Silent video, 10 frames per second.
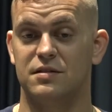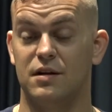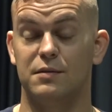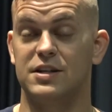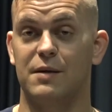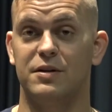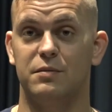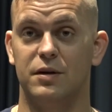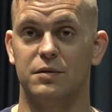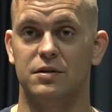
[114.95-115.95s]
I'm just happy to
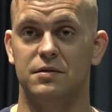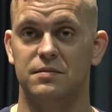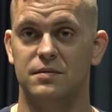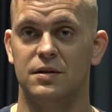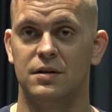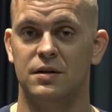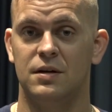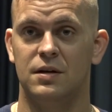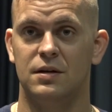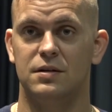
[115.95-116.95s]
be able to,
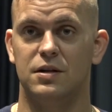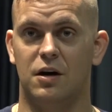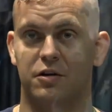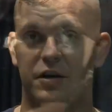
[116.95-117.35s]
to honor